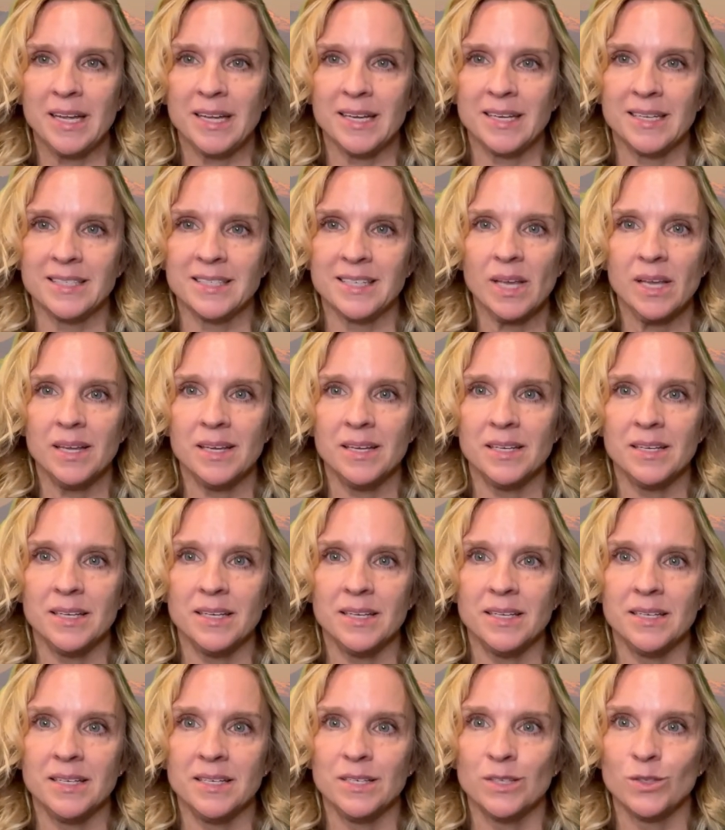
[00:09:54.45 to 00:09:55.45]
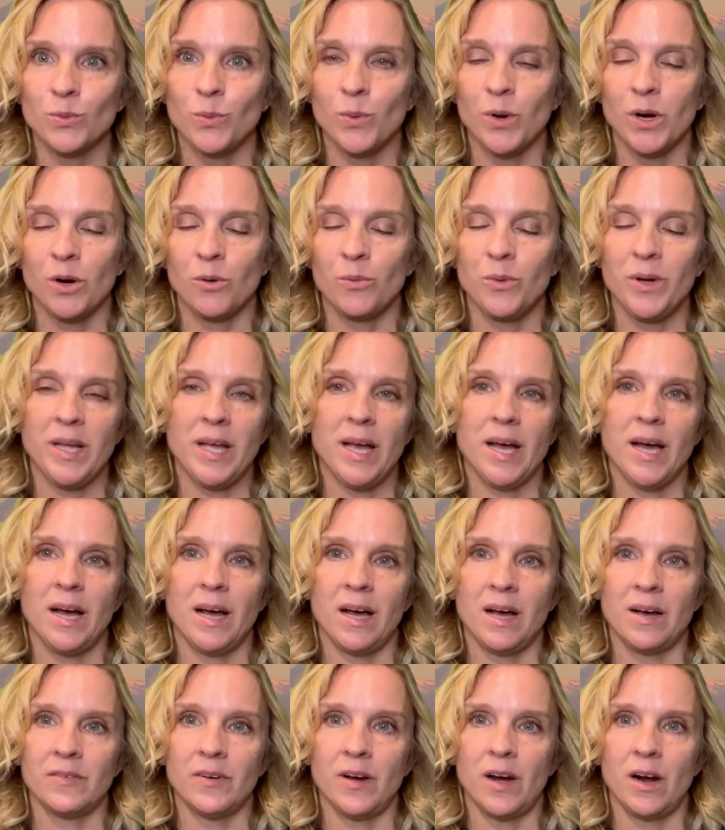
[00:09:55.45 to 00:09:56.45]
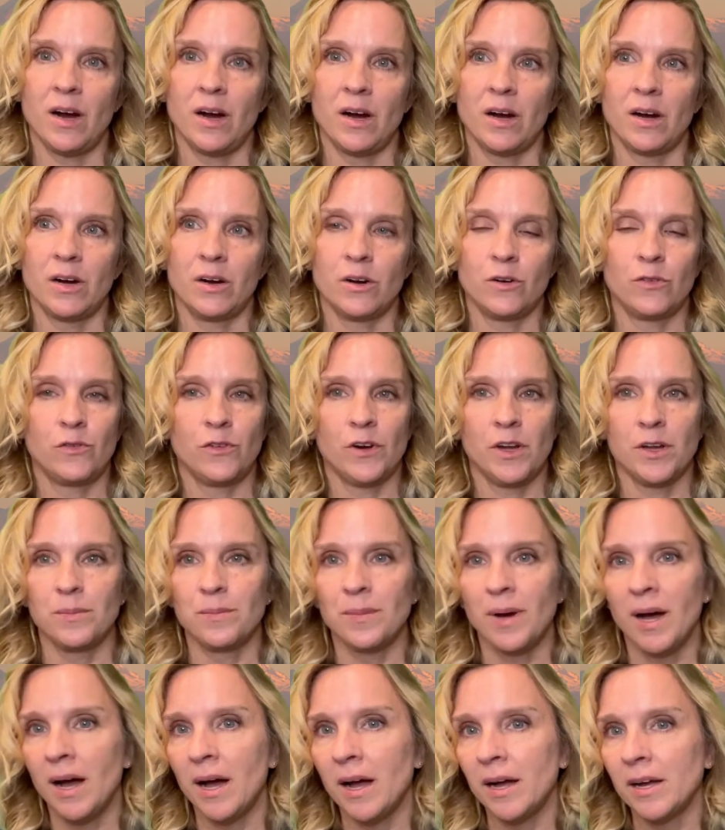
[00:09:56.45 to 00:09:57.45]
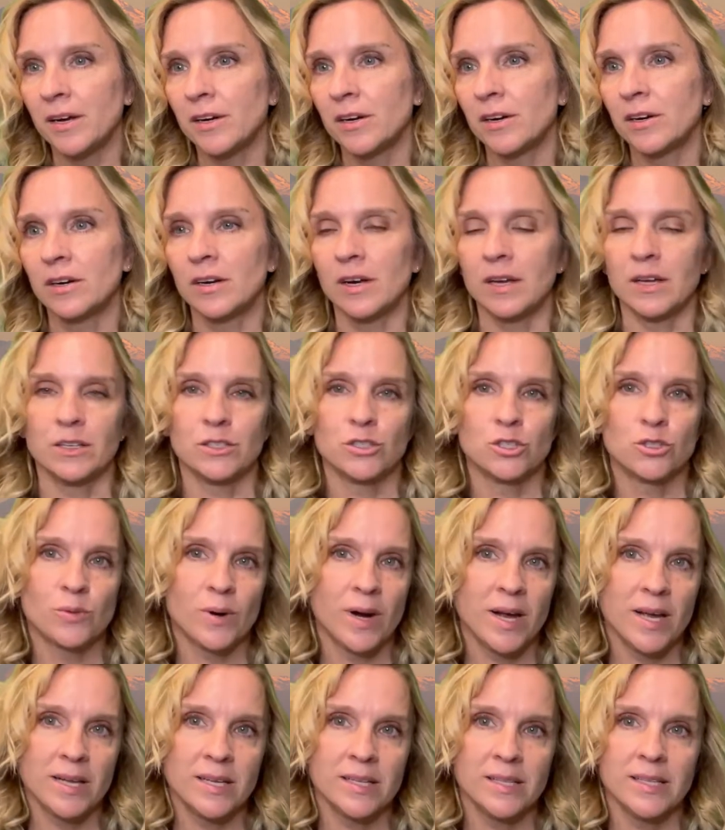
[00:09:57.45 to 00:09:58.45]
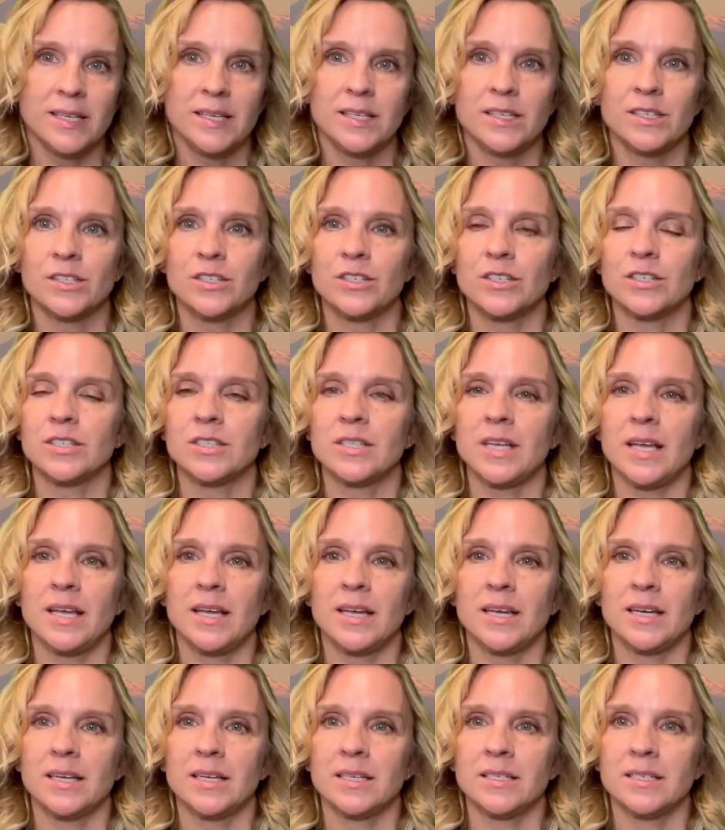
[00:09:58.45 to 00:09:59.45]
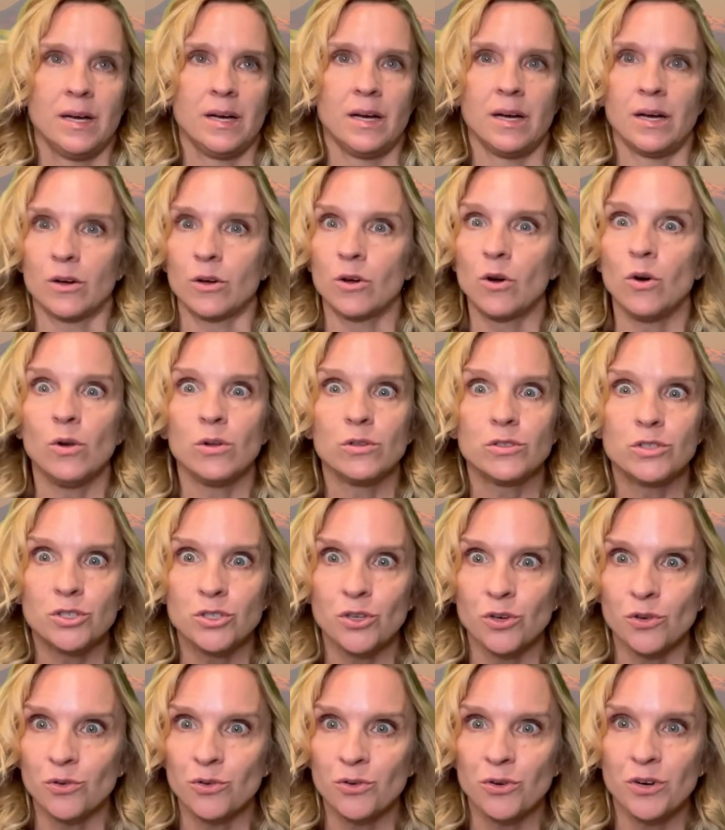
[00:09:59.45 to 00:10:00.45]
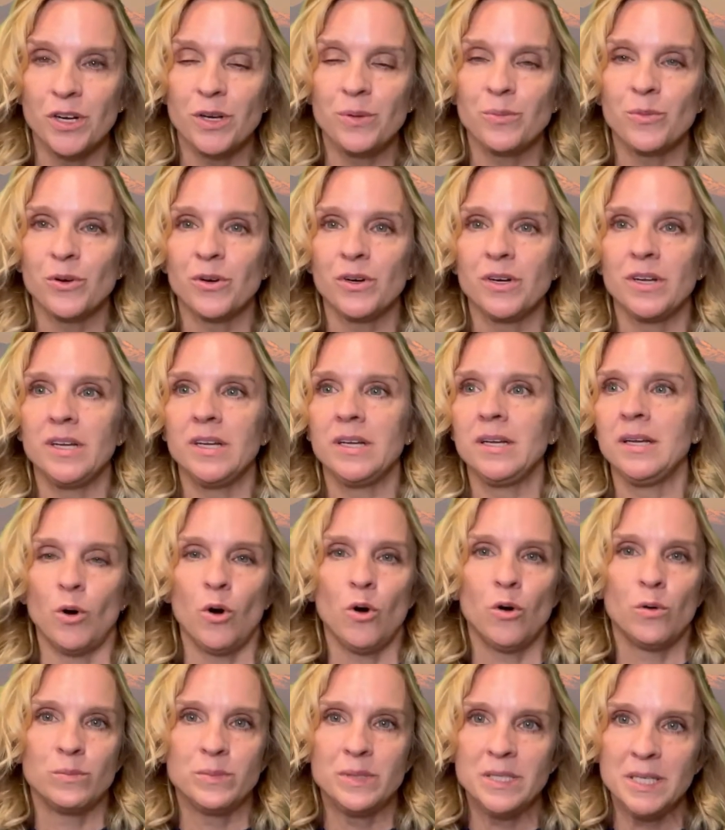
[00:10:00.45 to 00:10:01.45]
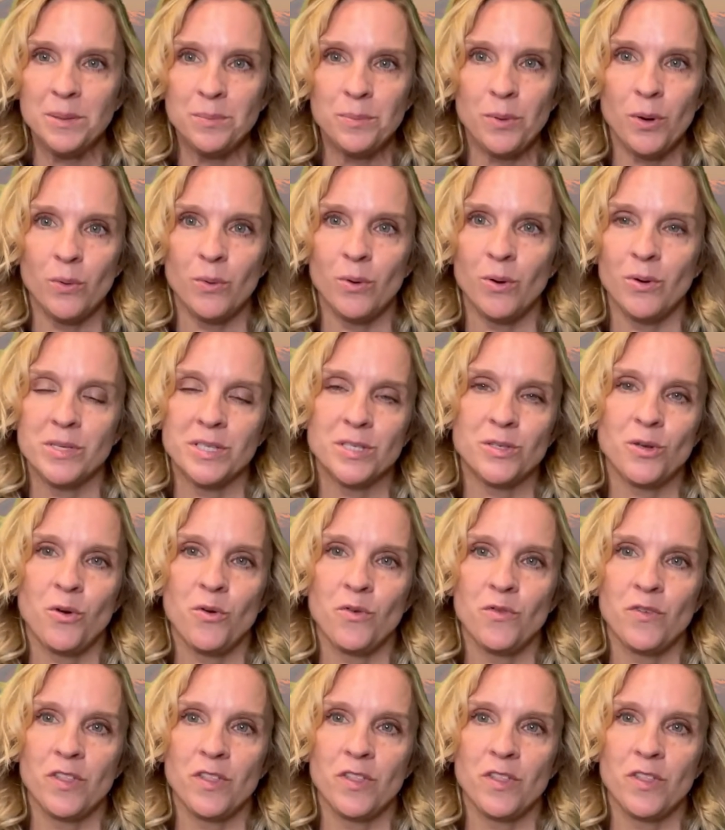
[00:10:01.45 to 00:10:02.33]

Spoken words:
and it is where we have our Fred Meyer and dry cleaners and Cold Stone Creamery. Home Depot is over